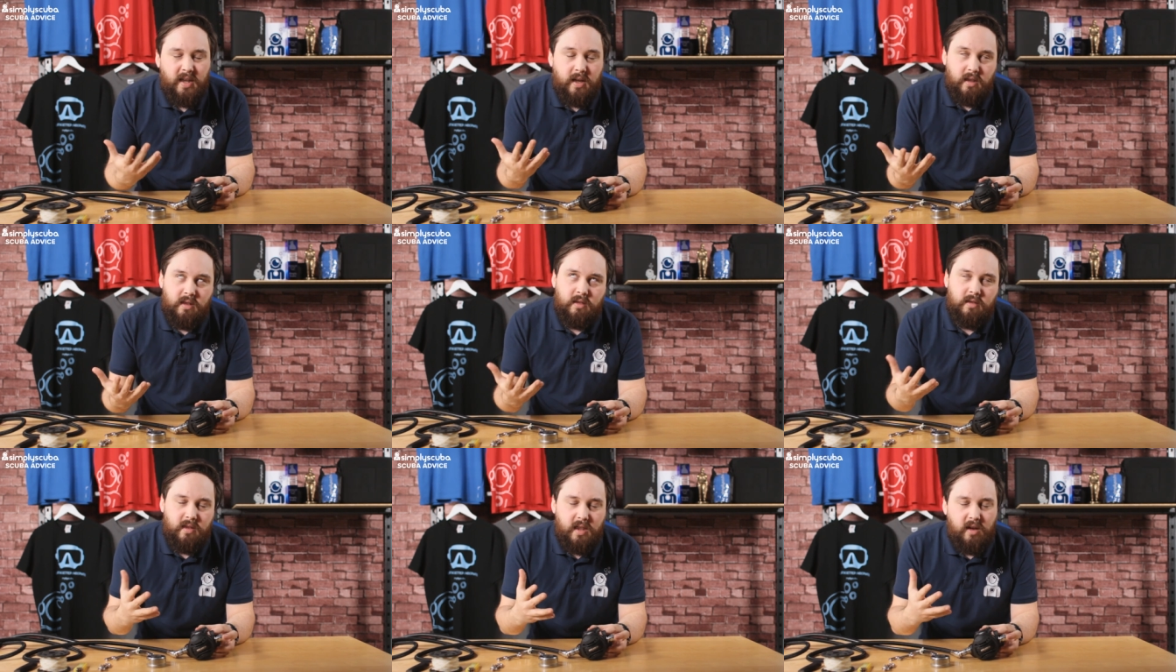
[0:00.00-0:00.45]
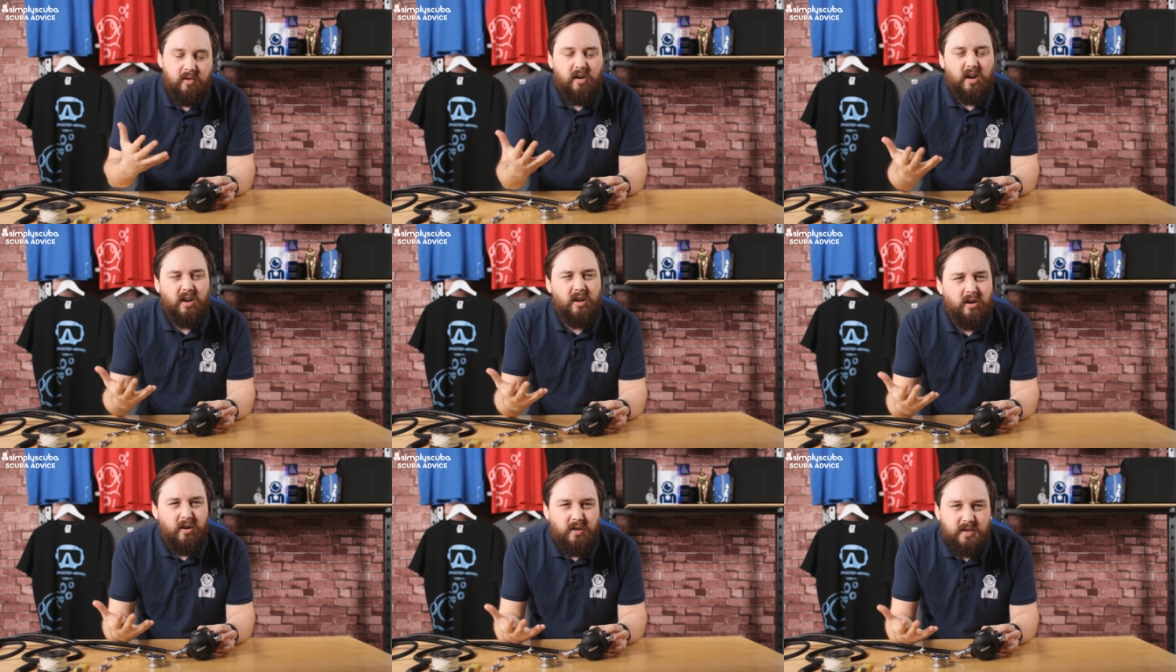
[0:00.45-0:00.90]
There
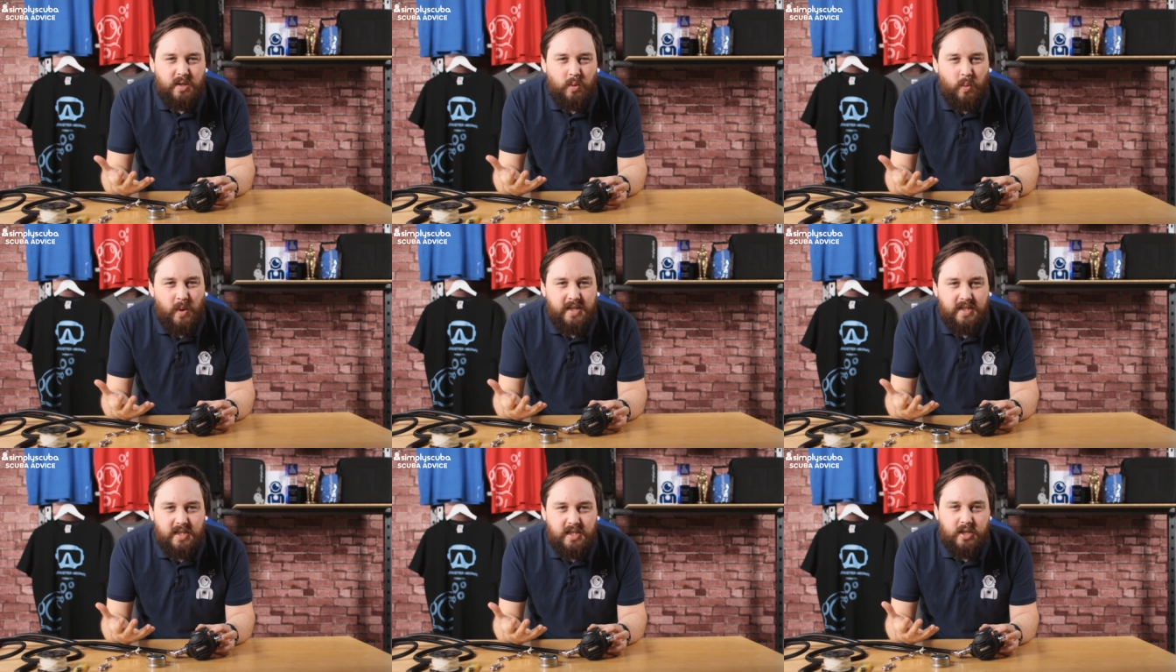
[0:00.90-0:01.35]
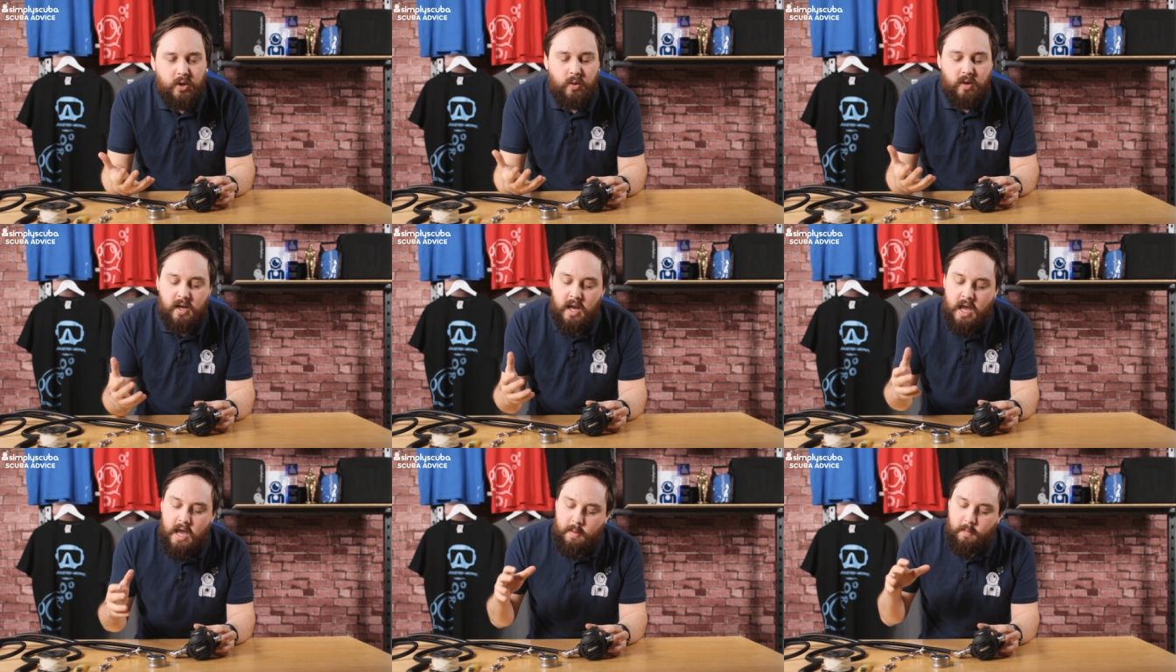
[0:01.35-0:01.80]
are lots of ways to do
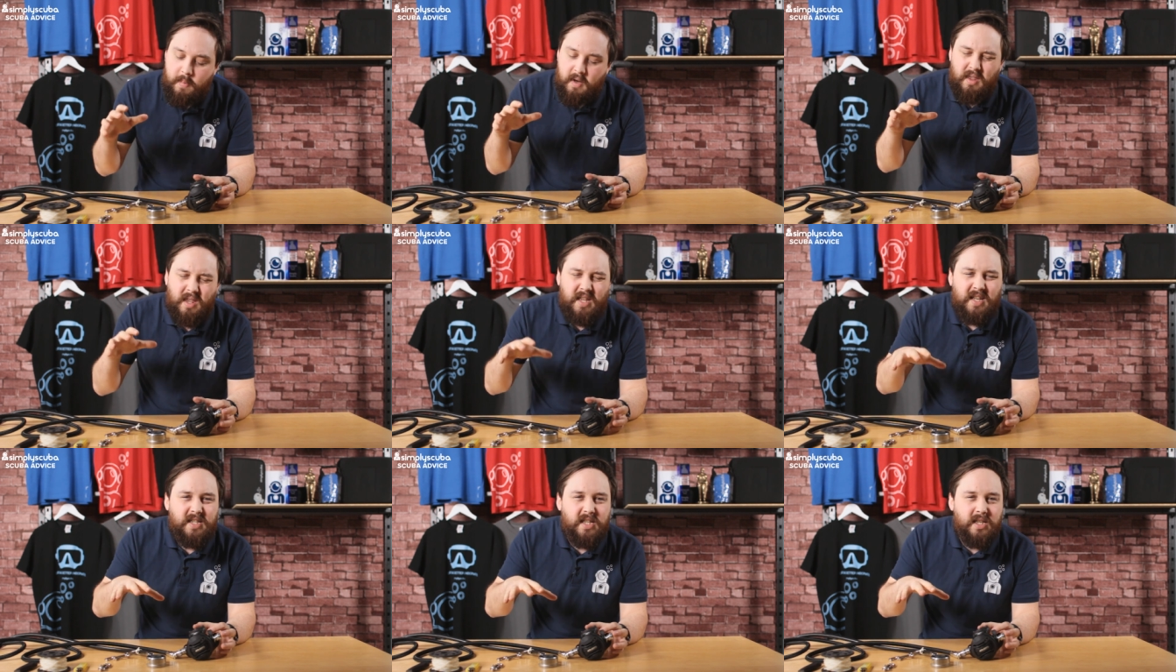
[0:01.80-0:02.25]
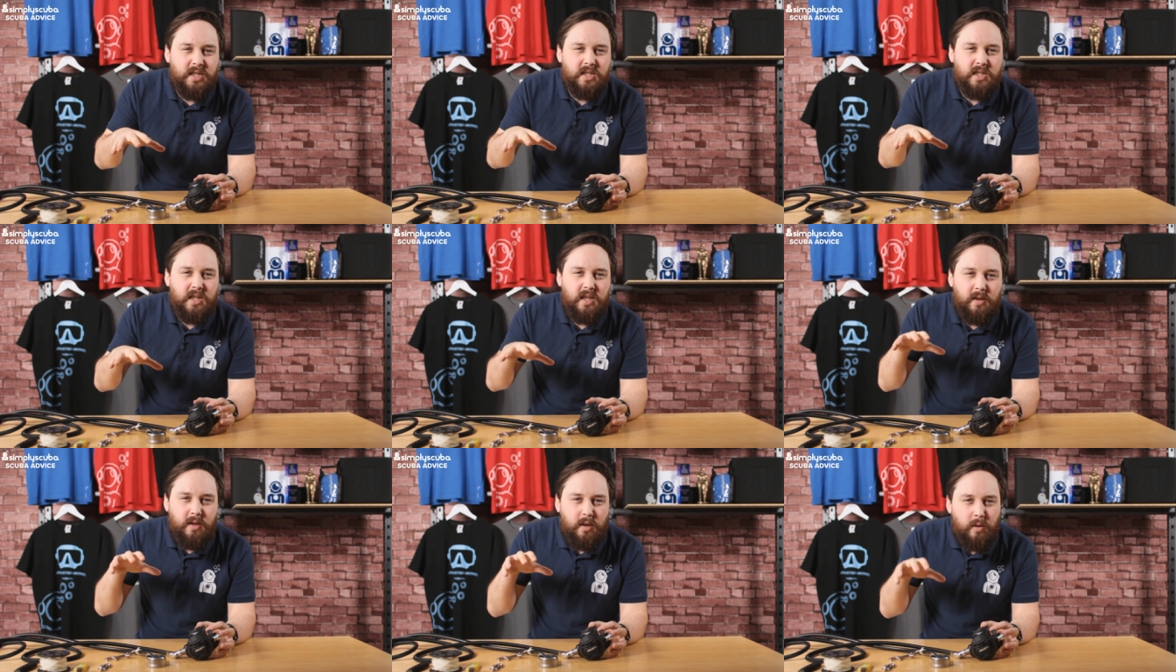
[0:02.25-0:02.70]
it, but this is
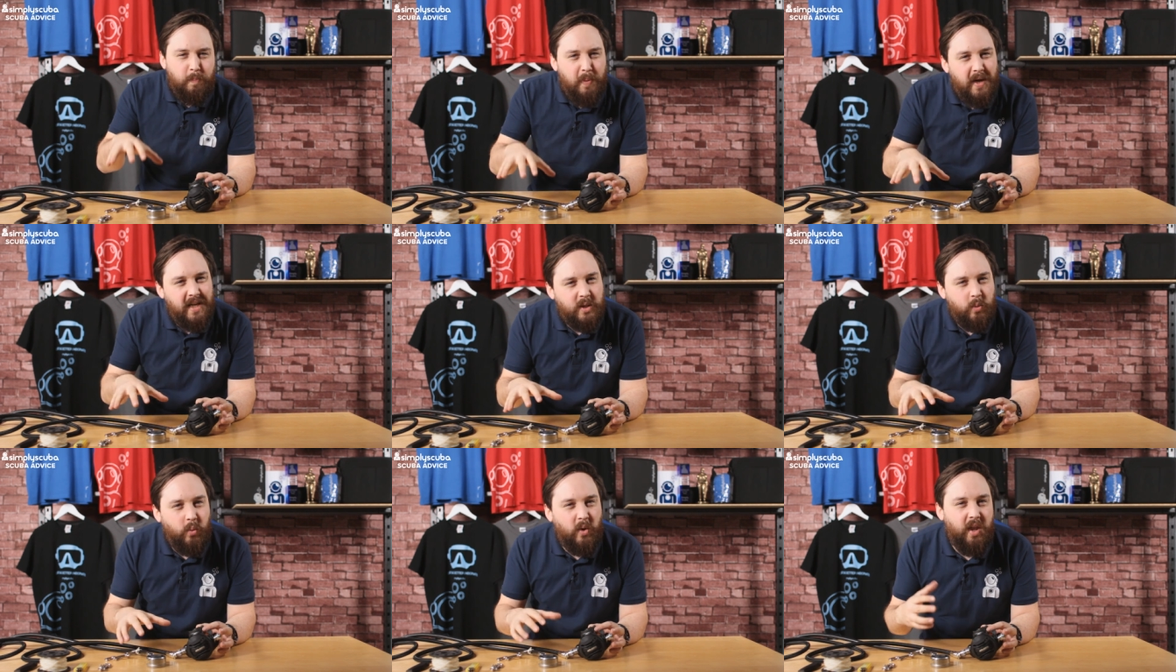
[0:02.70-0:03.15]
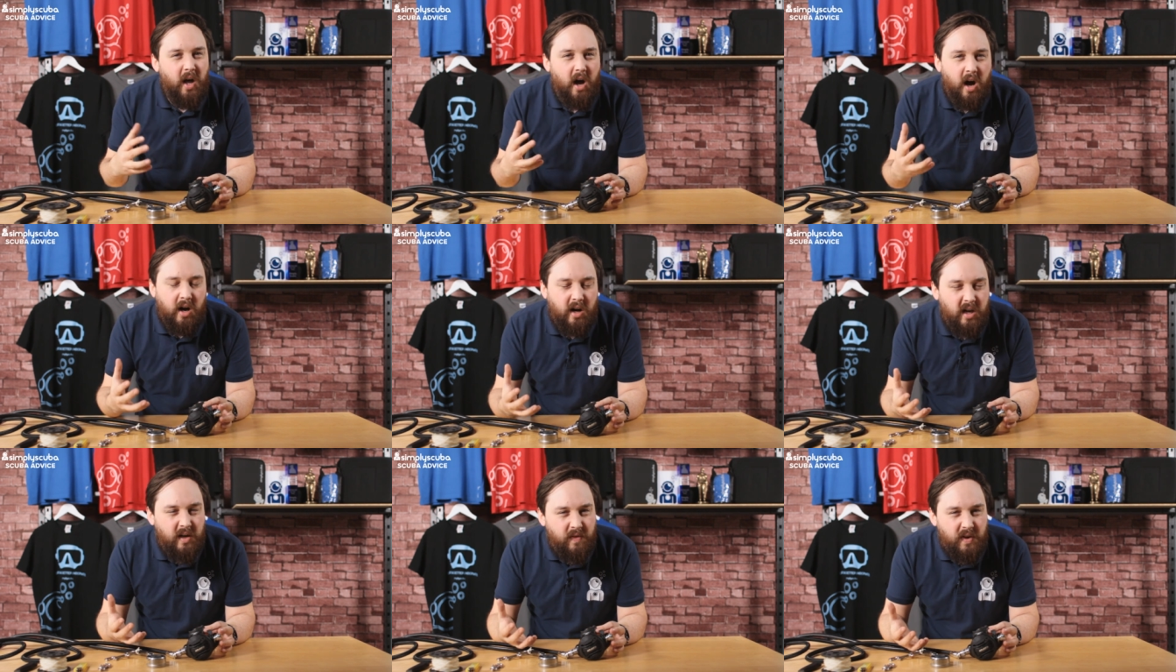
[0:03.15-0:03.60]
the best one that
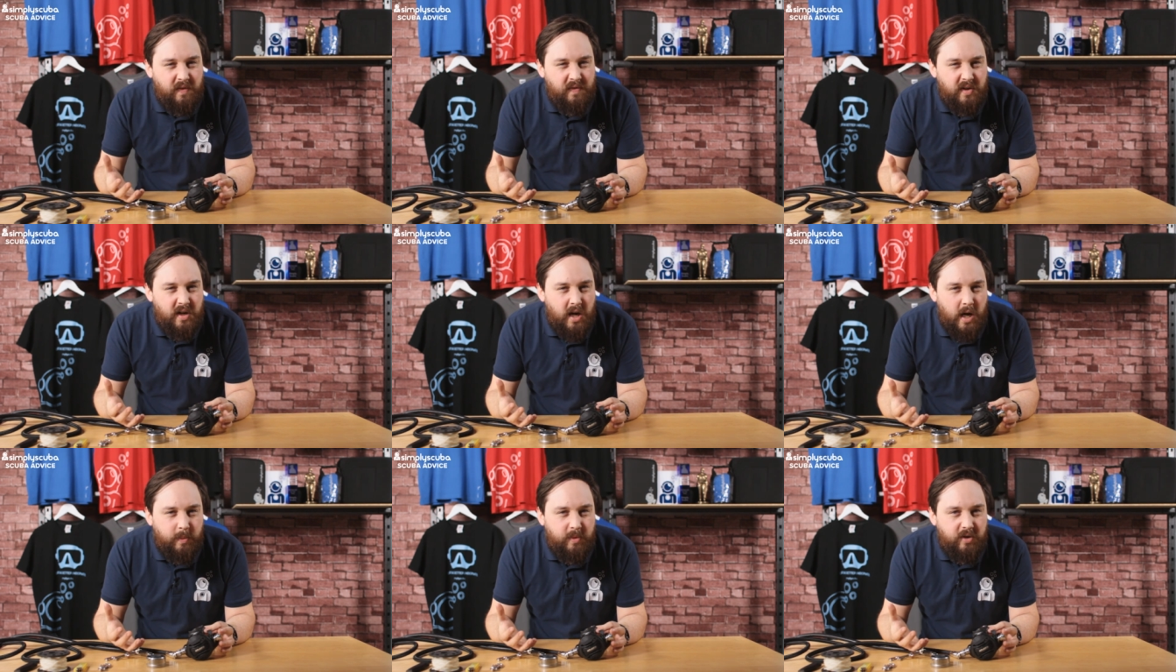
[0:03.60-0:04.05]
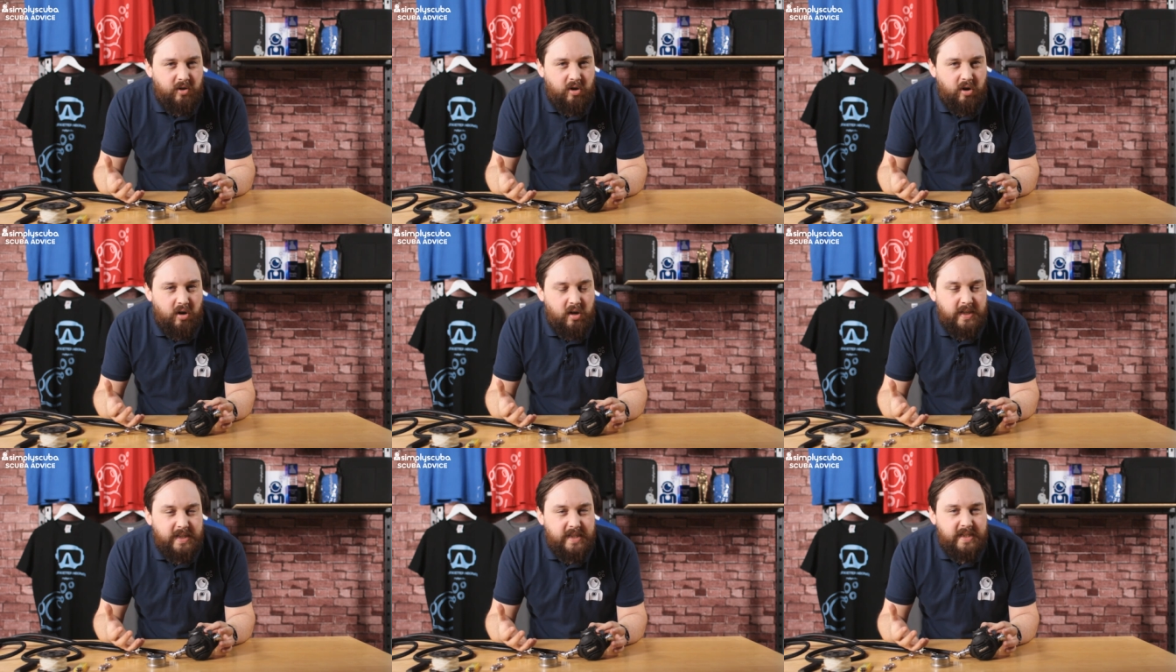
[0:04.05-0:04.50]
I've ever come
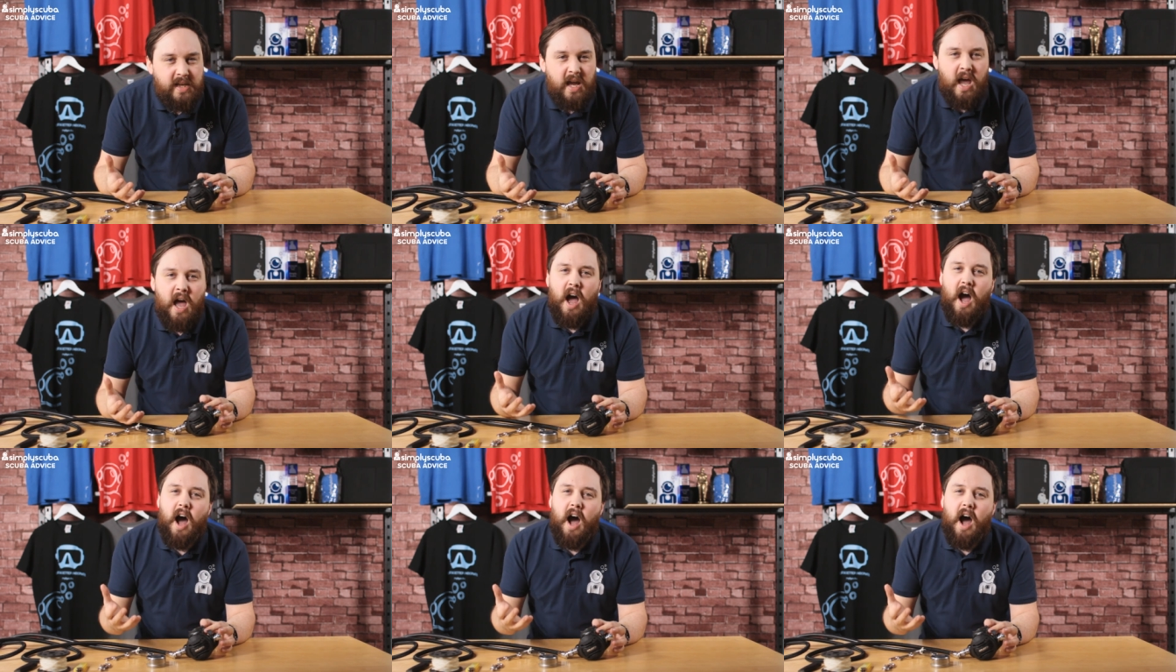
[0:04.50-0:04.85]
across.